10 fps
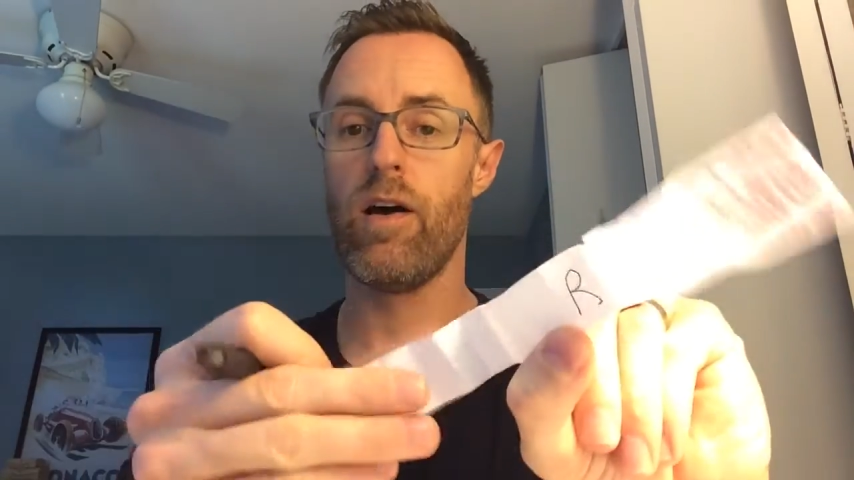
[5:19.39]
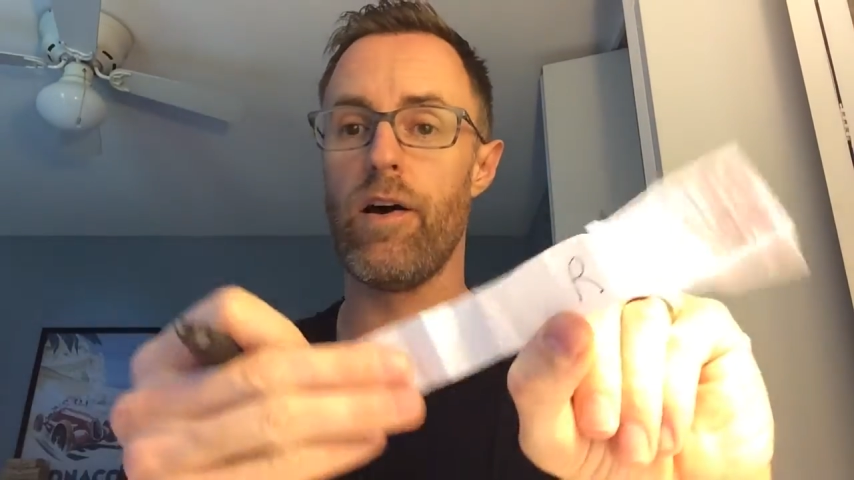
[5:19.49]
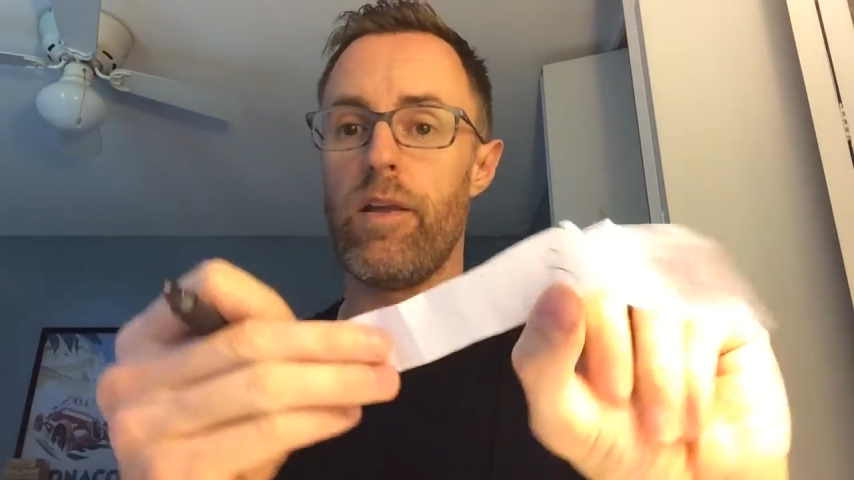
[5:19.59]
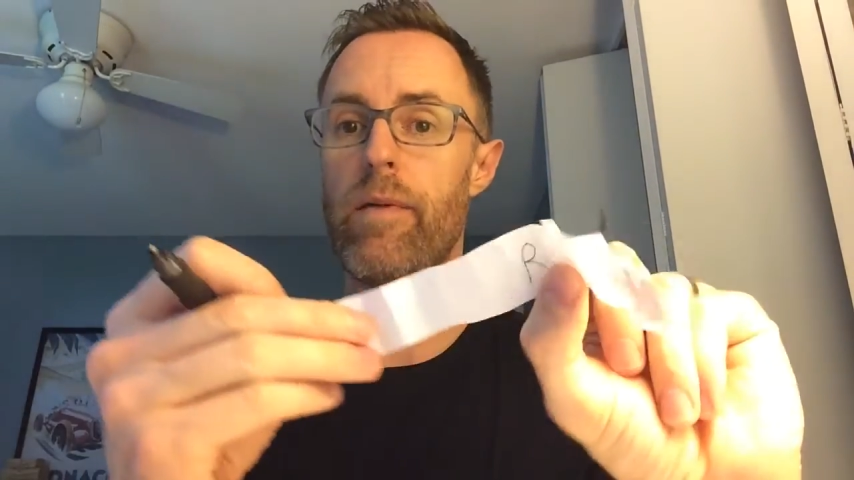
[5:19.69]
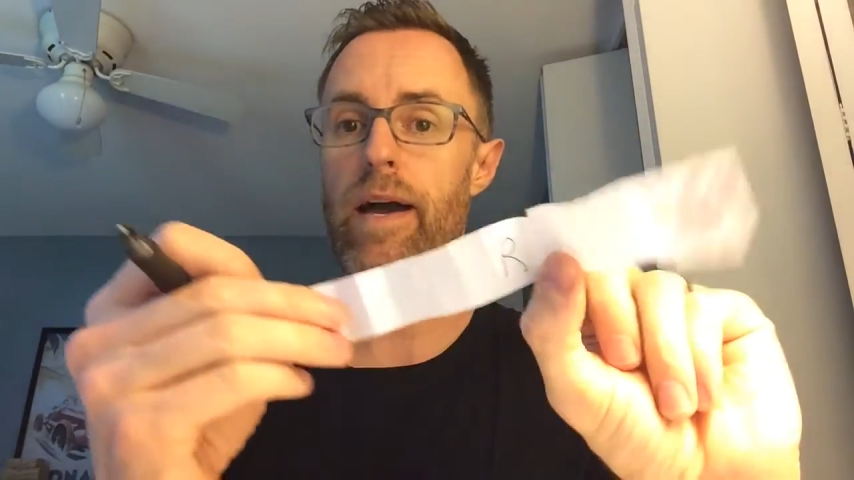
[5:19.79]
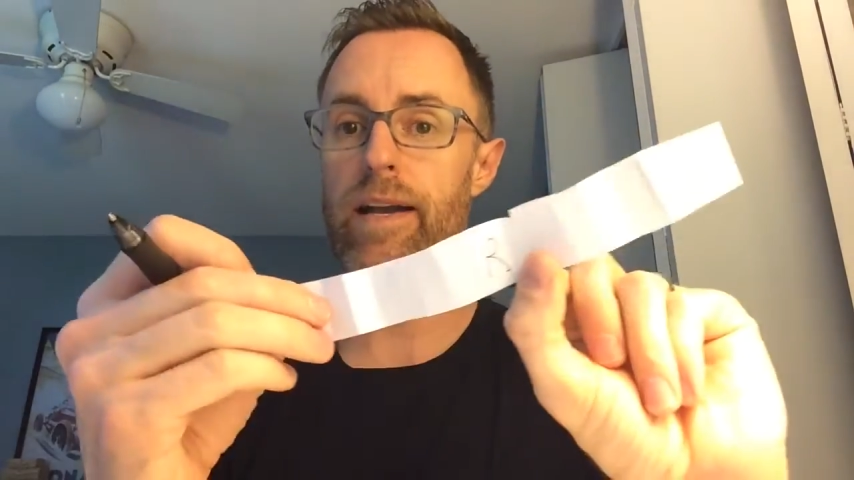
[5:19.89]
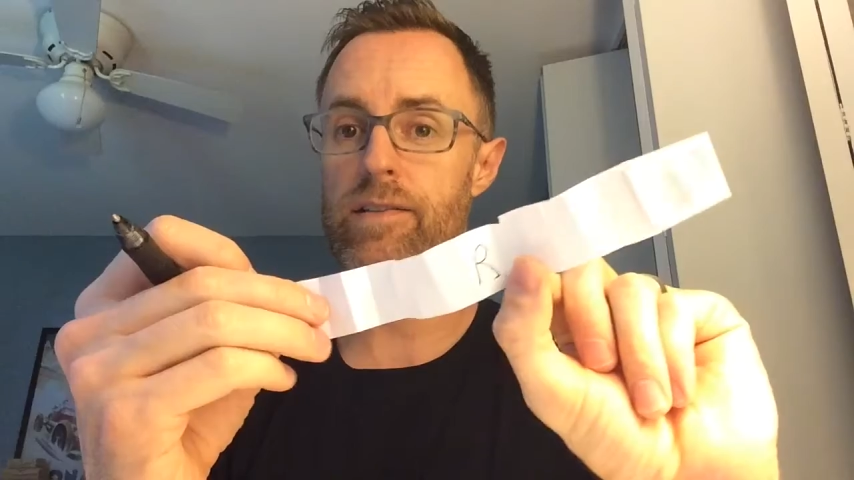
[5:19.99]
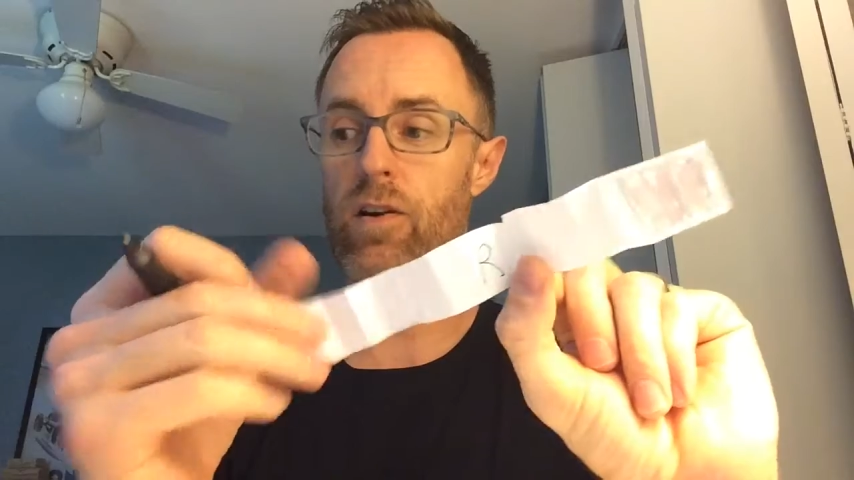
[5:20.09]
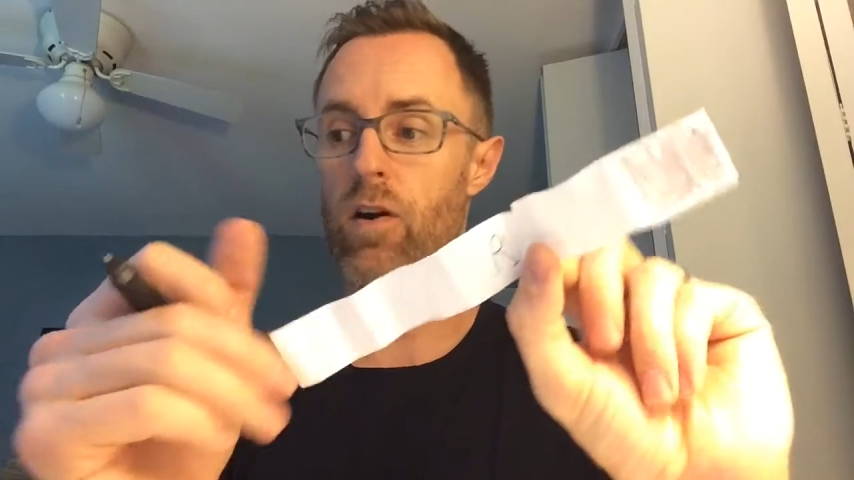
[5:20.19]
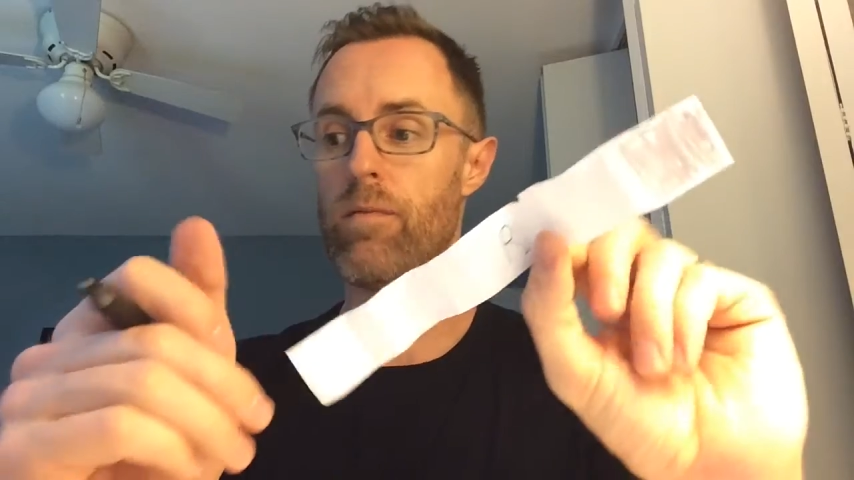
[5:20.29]
On the back is
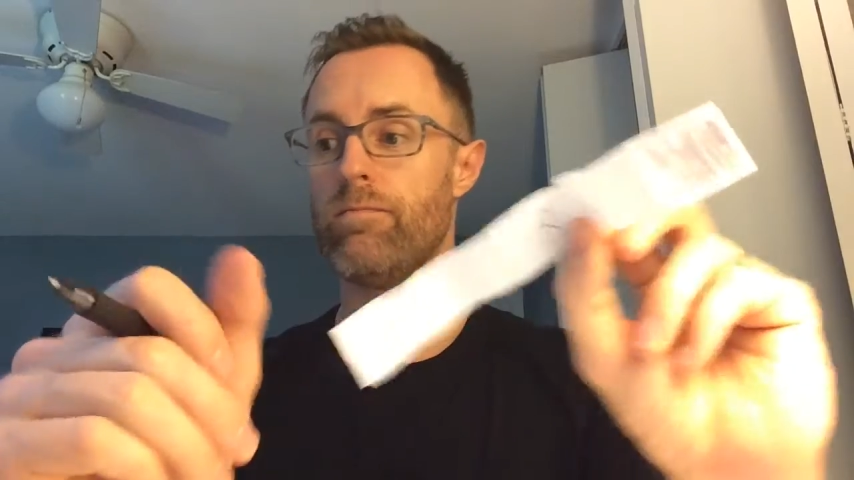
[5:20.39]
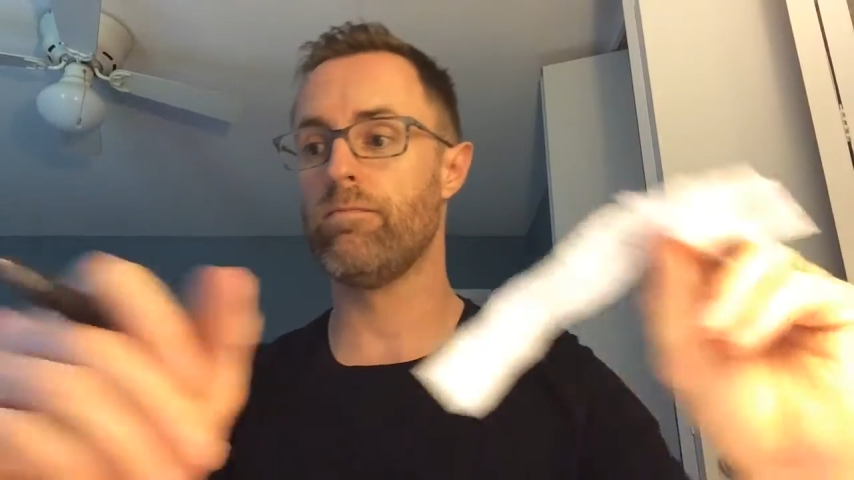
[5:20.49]
an R.